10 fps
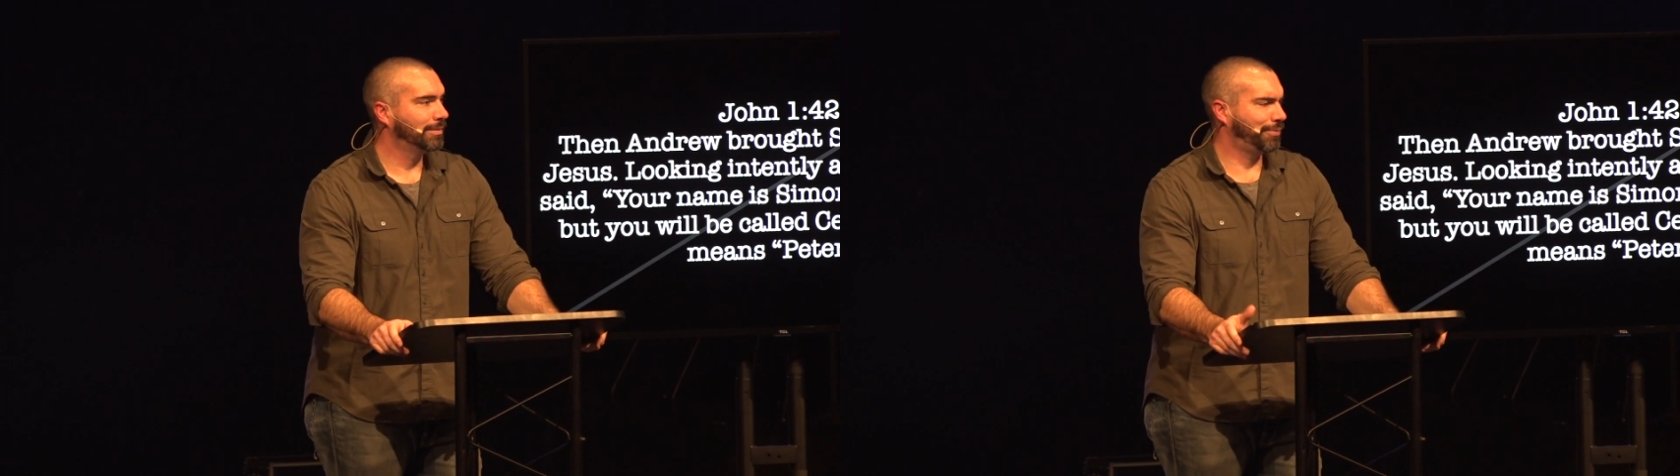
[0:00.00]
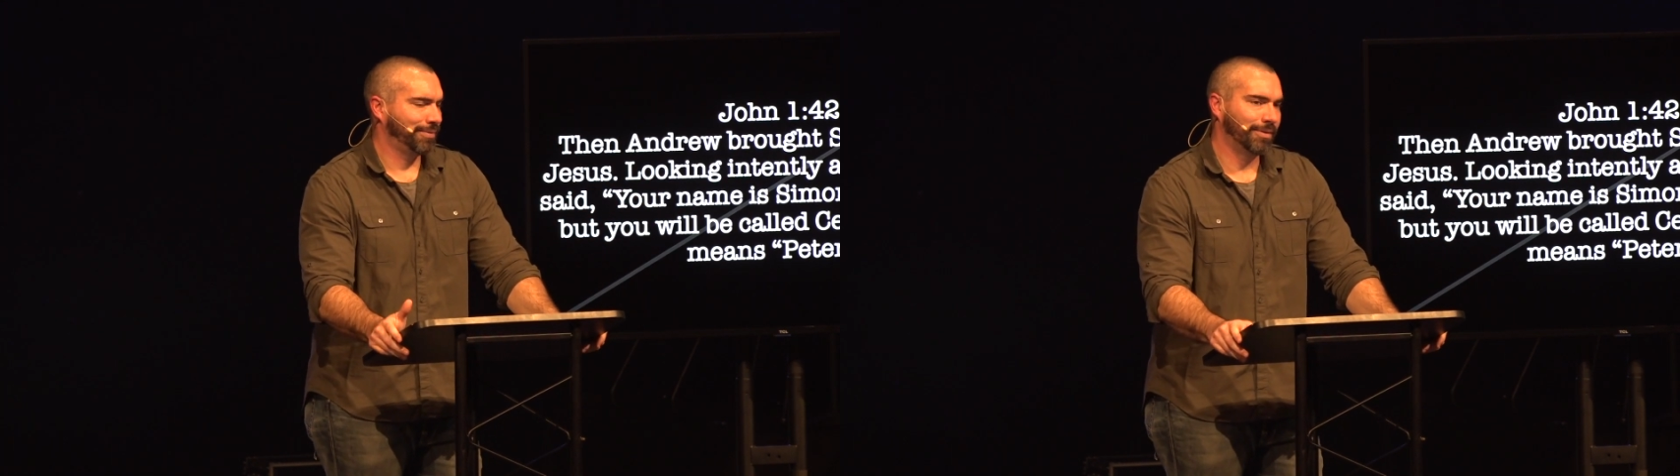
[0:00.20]

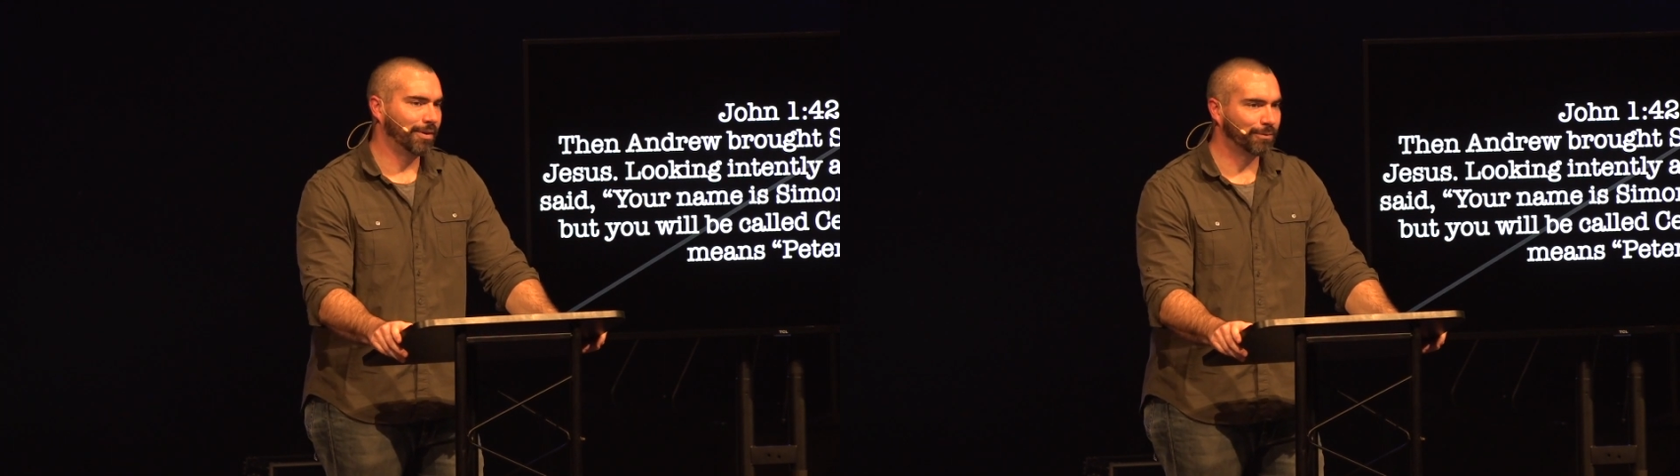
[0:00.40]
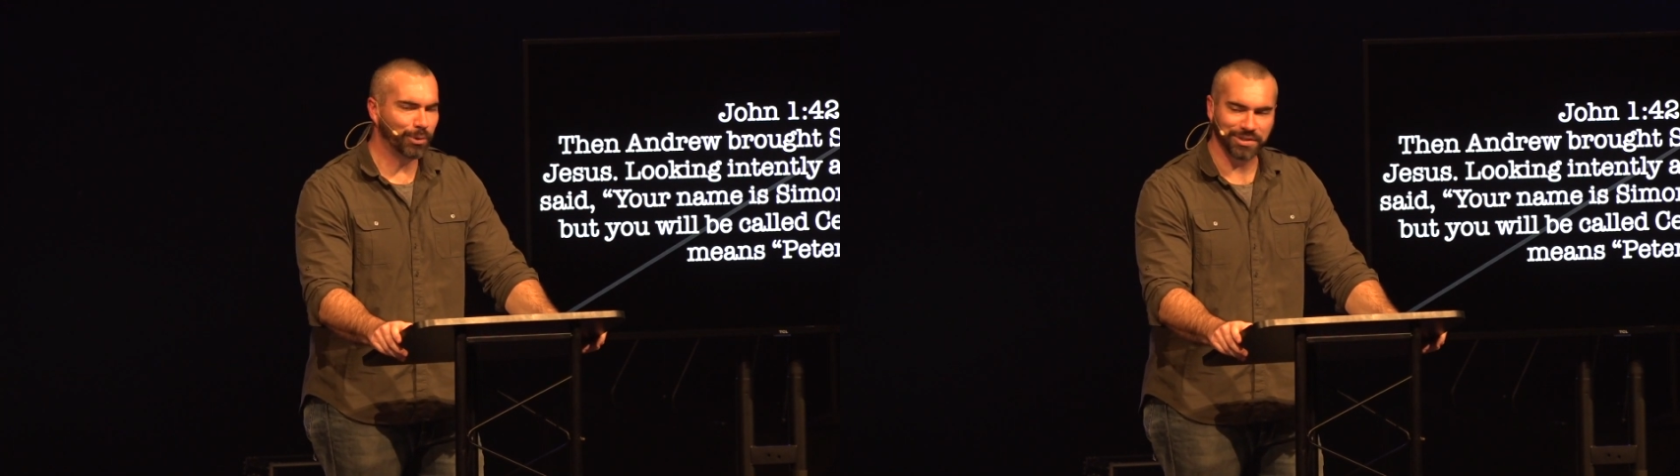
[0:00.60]
of
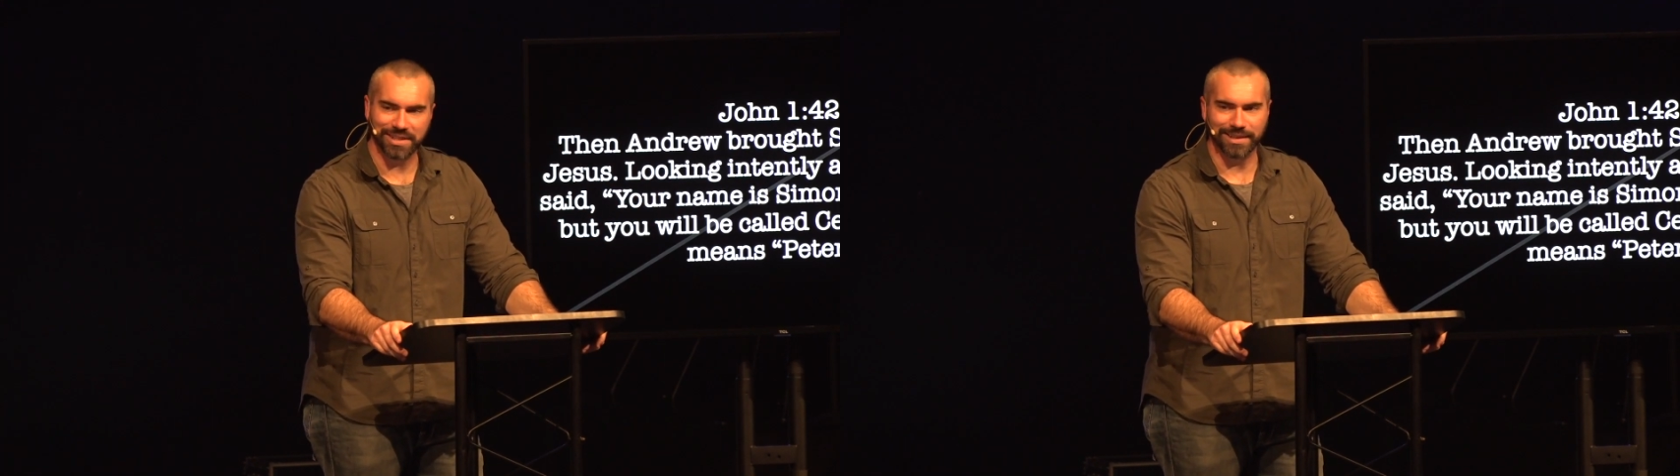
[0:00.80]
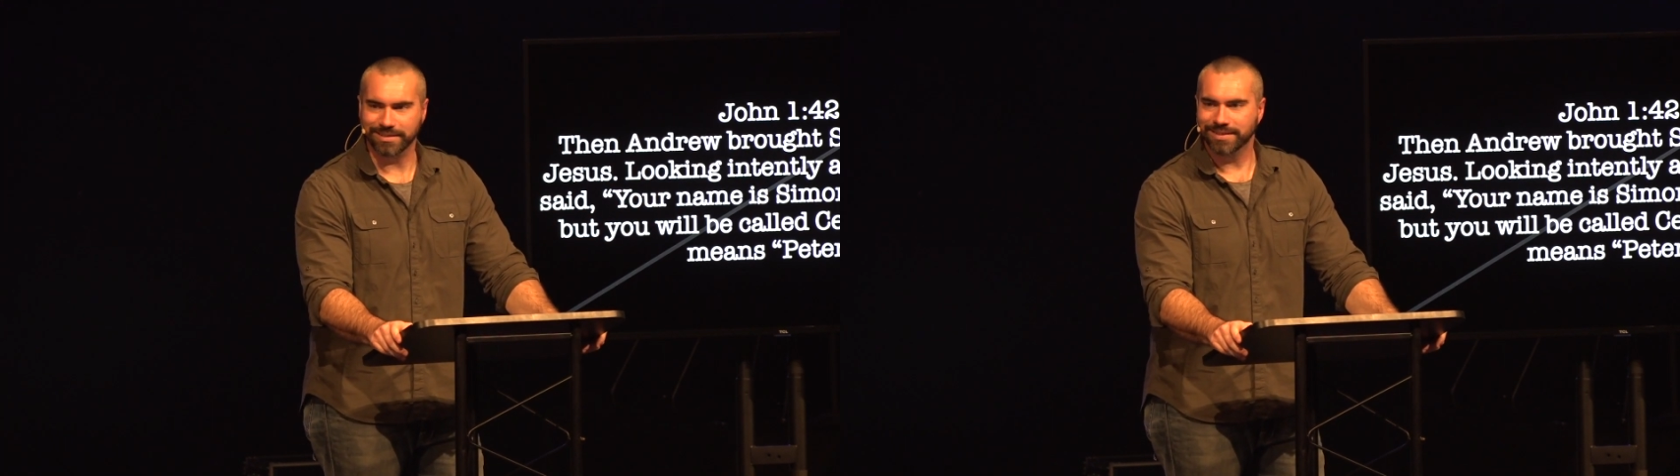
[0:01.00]
course
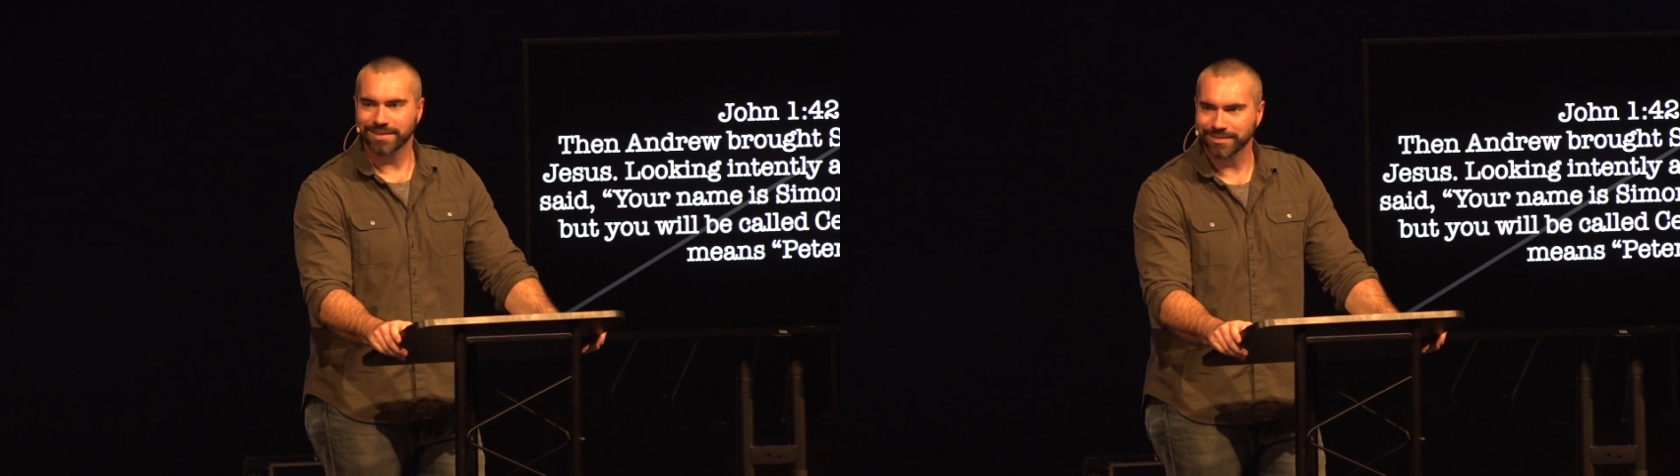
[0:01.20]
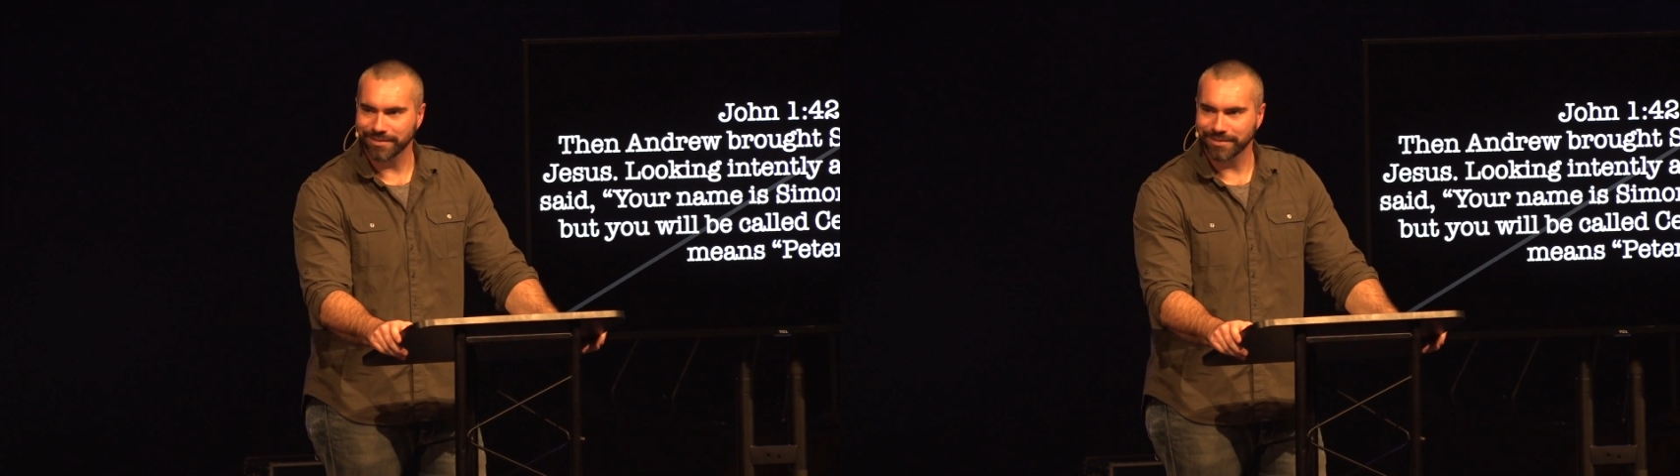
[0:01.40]
he is.